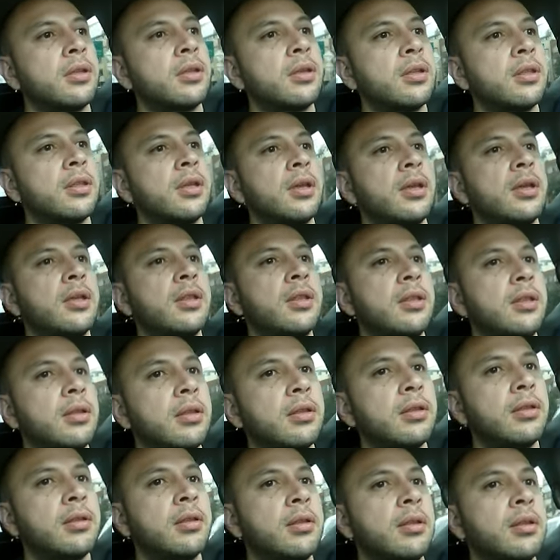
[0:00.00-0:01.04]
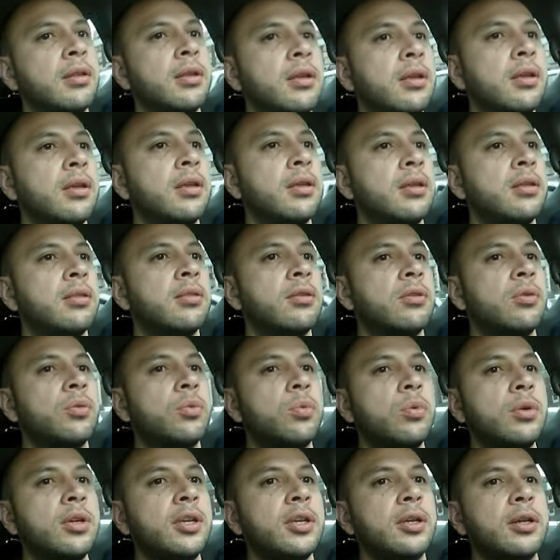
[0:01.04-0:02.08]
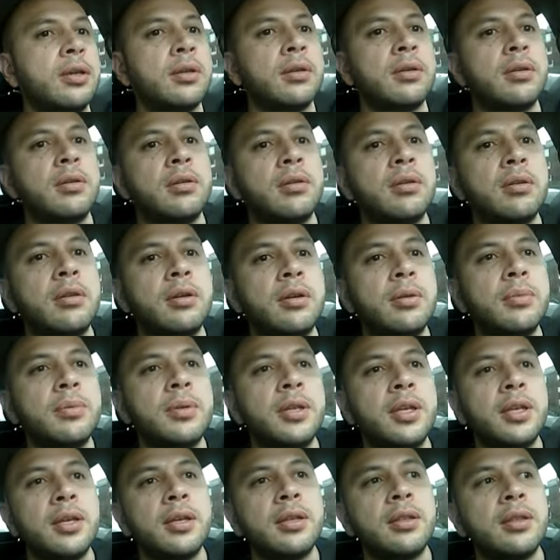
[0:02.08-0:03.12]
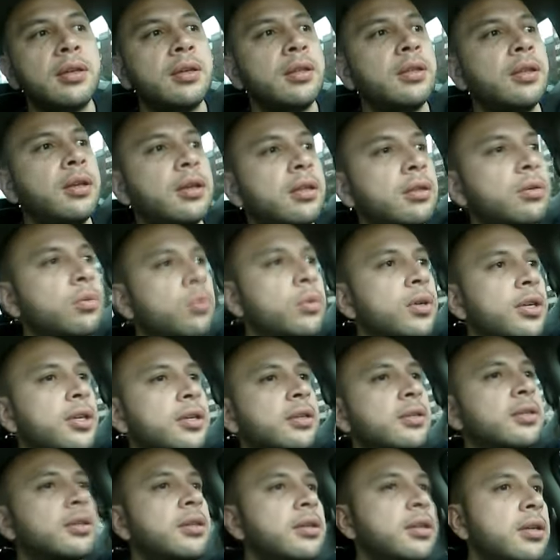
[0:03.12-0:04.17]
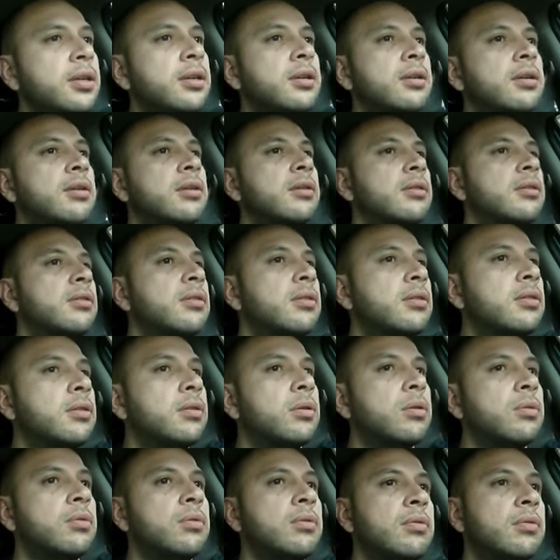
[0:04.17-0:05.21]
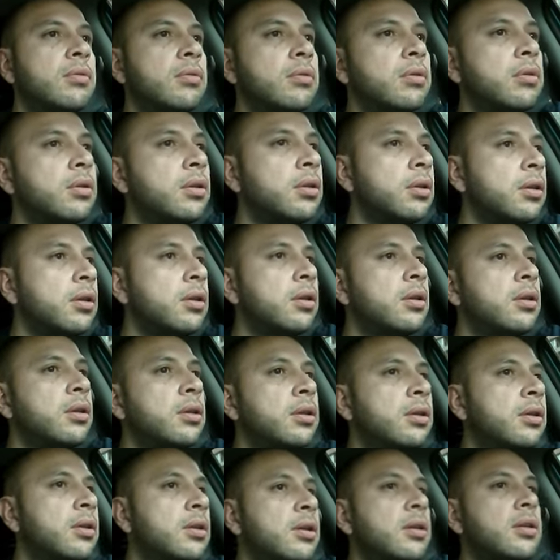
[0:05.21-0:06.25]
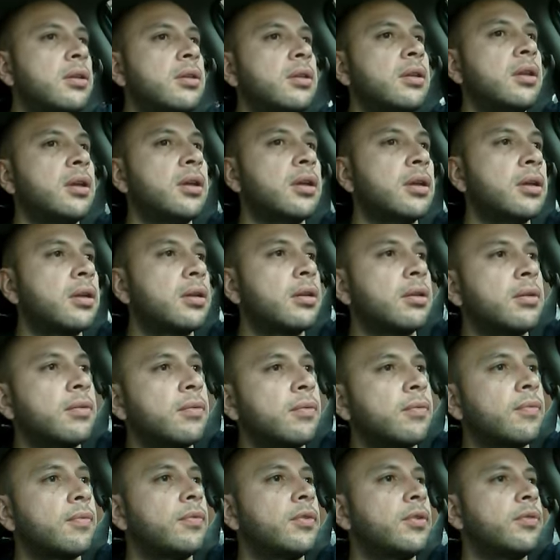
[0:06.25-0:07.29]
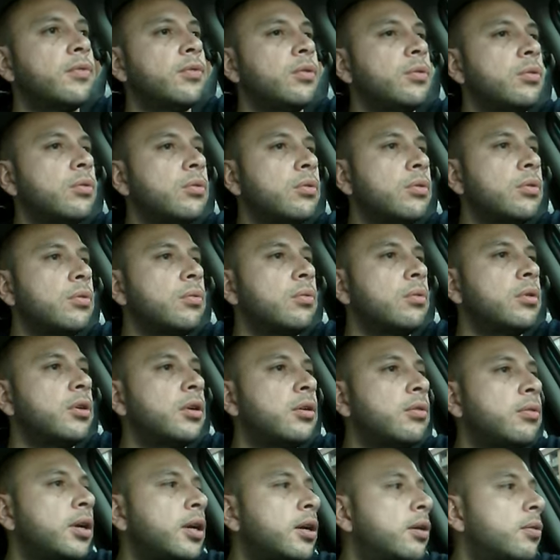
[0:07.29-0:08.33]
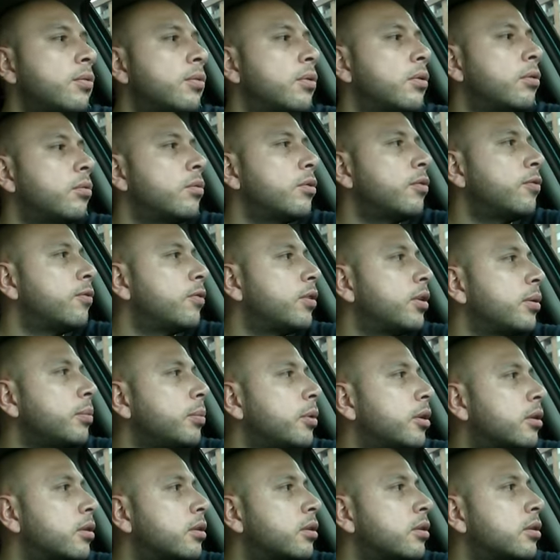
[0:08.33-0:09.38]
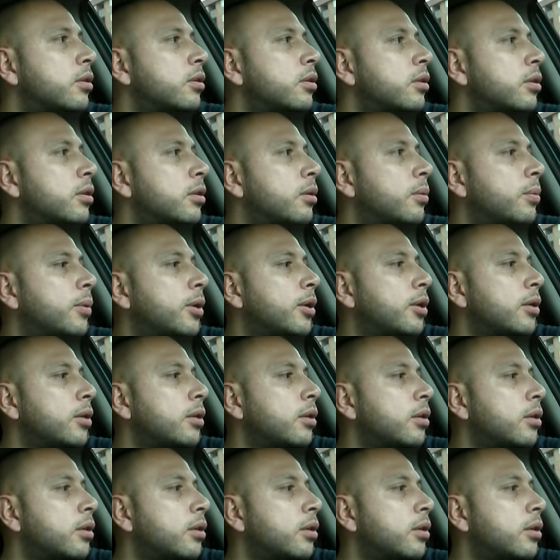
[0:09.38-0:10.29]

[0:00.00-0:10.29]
and they're weak, you know what I'm saying? They the weakest link. So it's like, if you run around with females and shit, man,